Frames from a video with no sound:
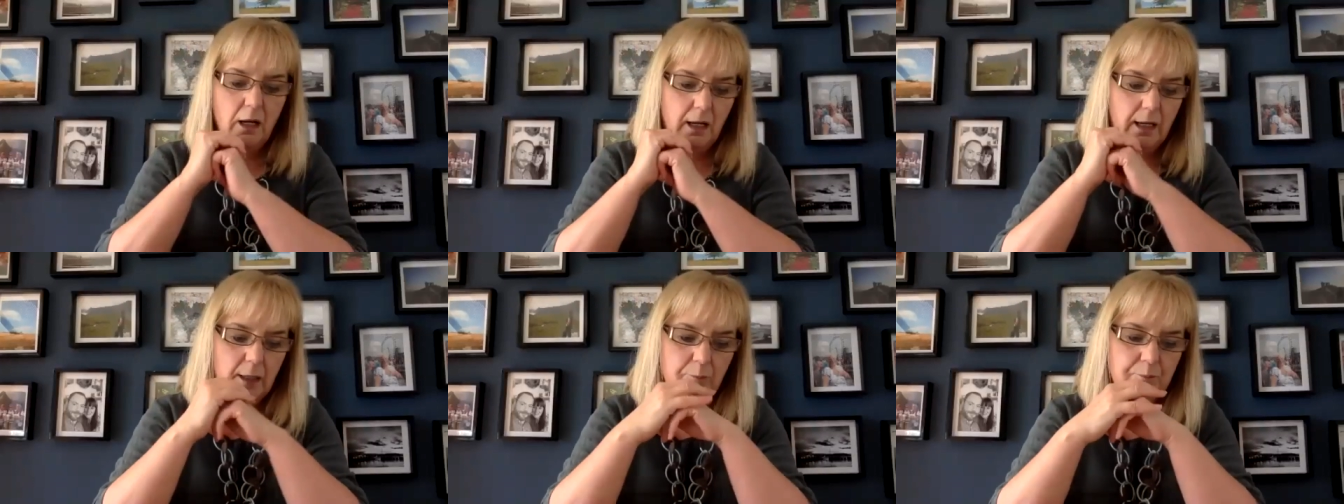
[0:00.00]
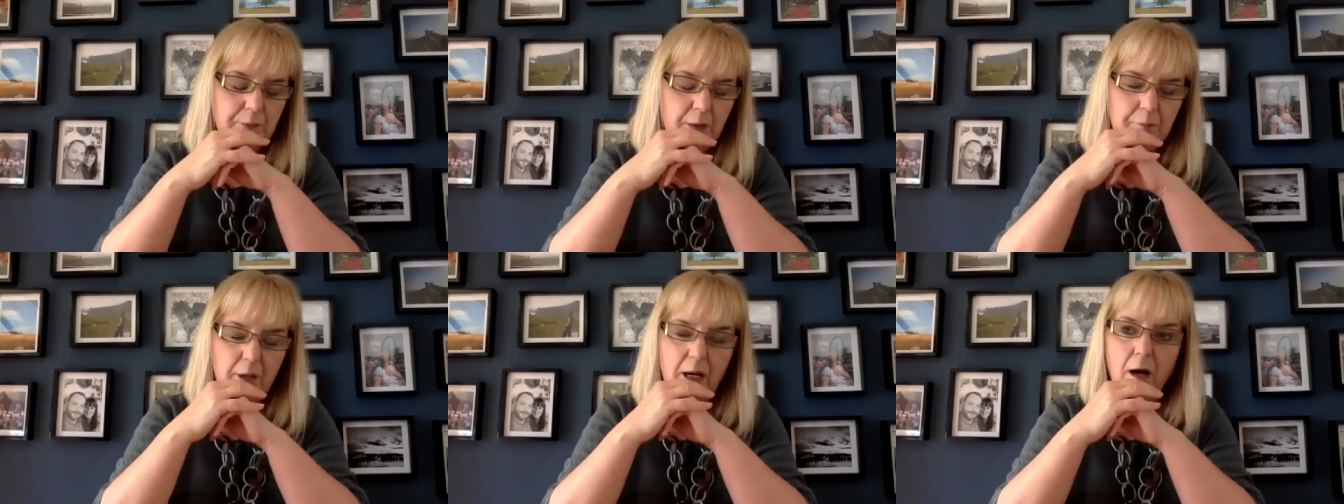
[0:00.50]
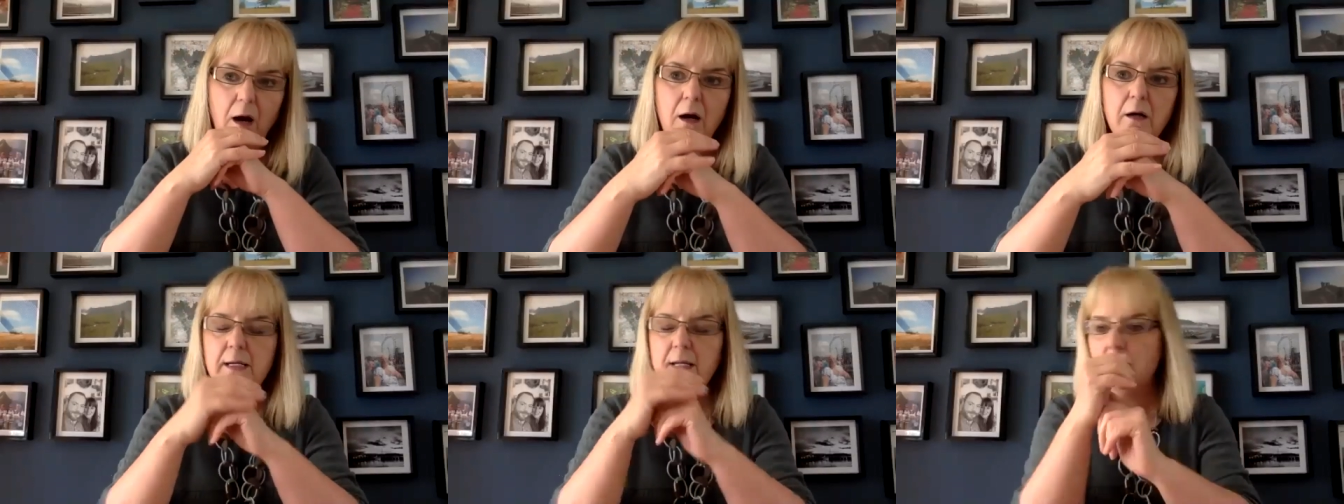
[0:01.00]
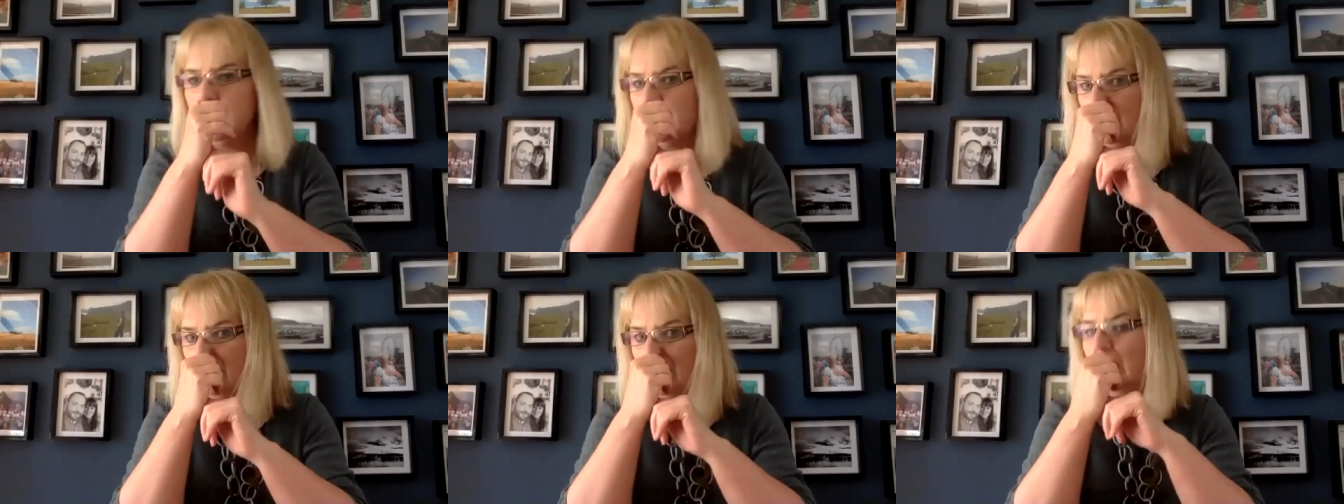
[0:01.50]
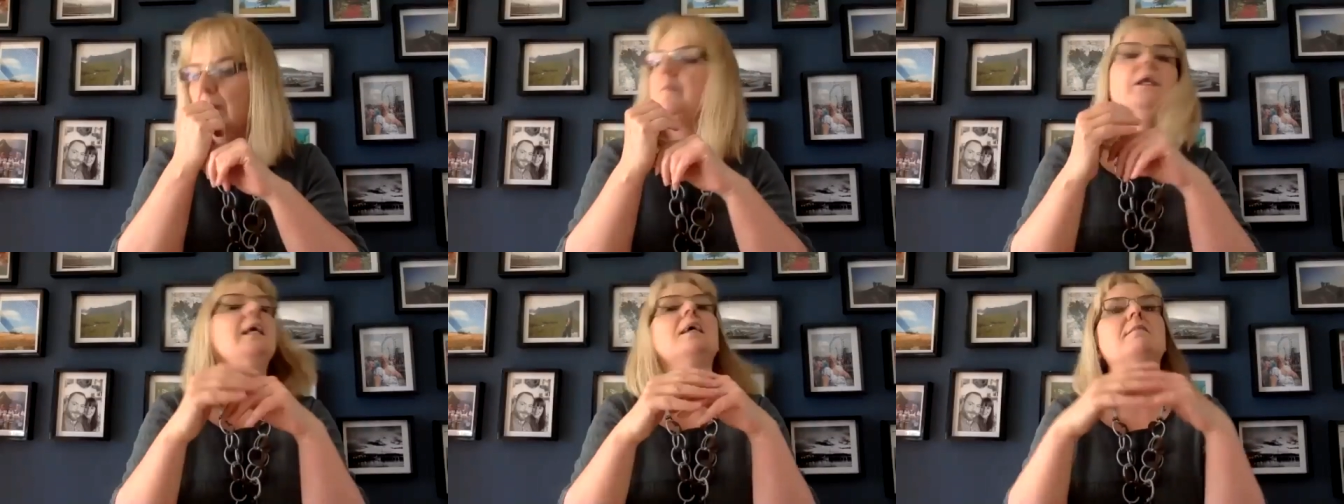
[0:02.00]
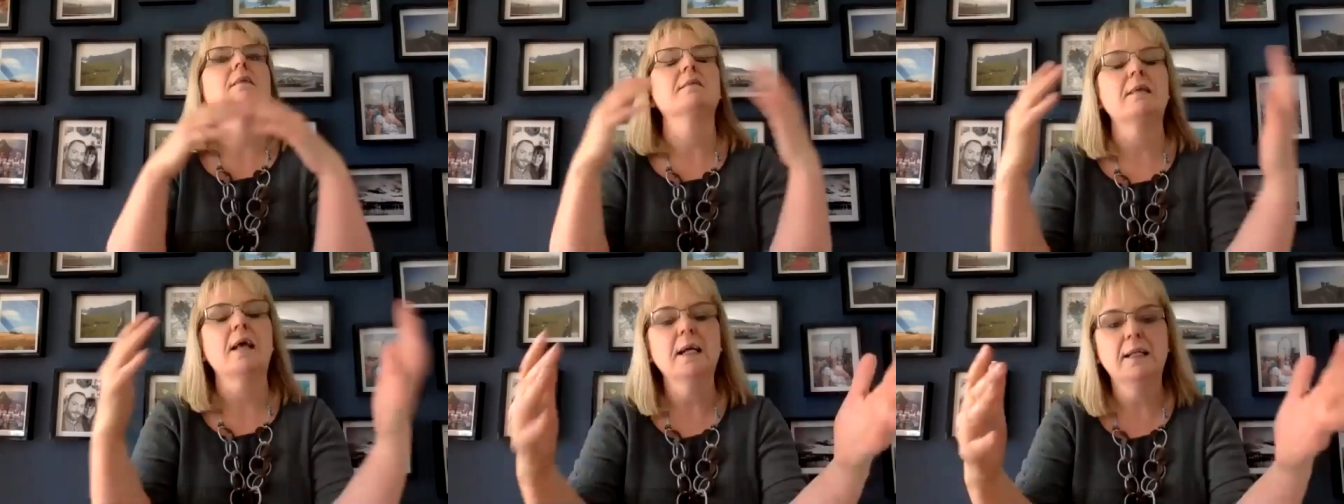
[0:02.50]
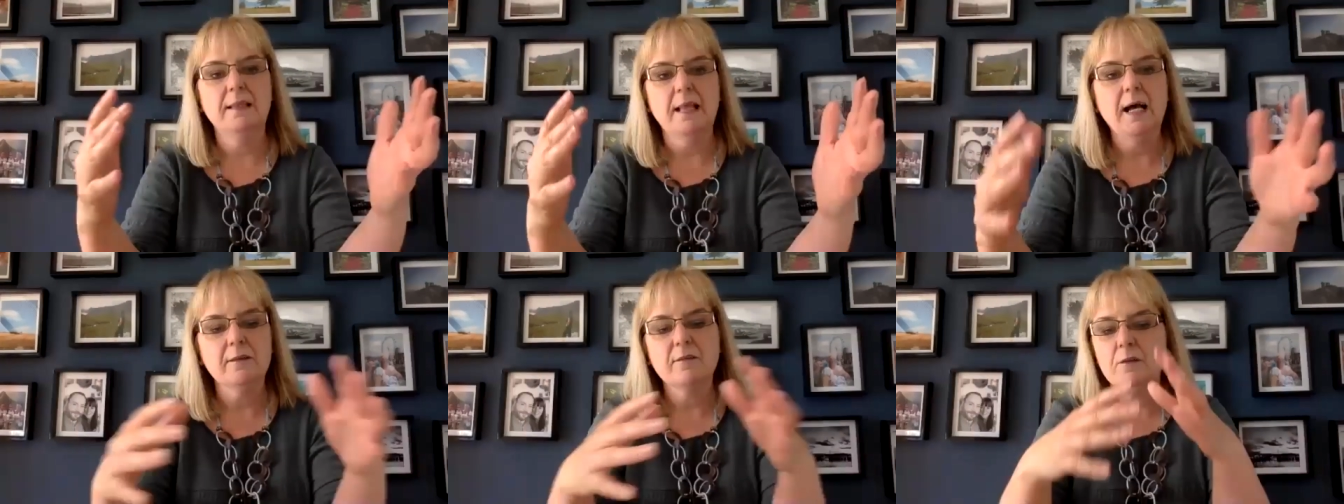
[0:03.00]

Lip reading: But our ethos as a company is exactly that.